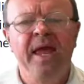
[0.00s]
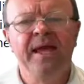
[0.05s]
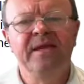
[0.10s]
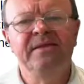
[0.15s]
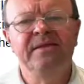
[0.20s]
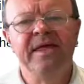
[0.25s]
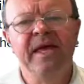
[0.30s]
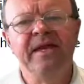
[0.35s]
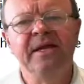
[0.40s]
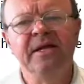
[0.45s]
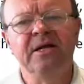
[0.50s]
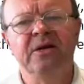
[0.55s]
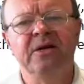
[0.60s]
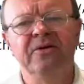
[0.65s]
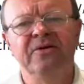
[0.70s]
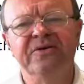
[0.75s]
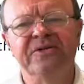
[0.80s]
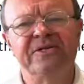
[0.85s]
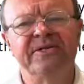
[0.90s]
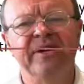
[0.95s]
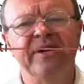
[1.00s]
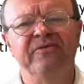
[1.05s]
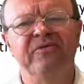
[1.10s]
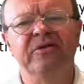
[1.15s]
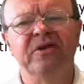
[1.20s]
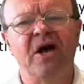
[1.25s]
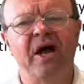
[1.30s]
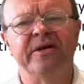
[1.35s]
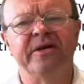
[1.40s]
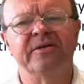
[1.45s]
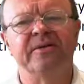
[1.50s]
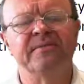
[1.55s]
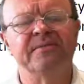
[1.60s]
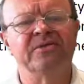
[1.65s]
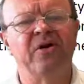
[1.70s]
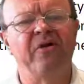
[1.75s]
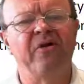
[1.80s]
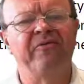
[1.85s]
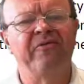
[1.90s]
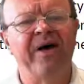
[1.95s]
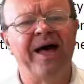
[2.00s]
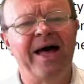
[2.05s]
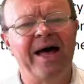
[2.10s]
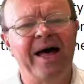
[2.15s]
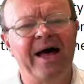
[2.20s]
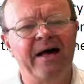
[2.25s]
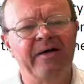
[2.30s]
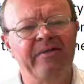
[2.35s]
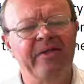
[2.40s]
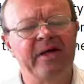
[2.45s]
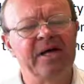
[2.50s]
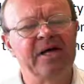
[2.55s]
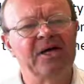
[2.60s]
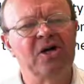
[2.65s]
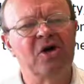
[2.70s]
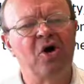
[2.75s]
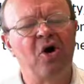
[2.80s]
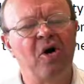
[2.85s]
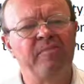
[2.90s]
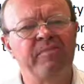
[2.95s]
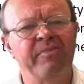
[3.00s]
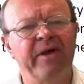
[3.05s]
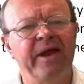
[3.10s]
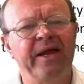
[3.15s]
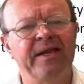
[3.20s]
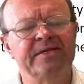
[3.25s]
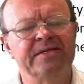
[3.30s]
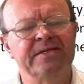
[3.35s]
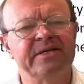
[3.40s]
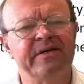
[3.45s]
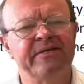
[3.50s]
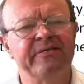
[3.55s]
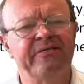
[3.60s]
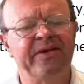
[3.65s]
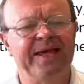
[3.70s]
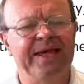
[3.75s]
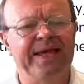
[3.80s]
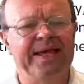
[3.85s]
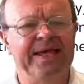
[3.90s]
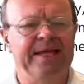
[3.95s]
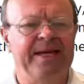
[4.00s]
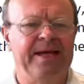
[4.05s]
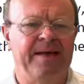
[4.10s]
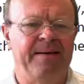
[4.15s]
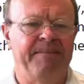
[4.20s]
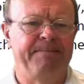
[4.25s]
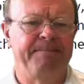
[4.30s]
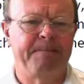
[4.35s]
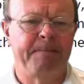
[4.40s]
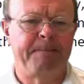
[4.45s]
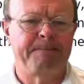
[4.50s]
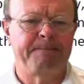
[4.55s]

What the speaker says: It then includes several items of other comprehensive income.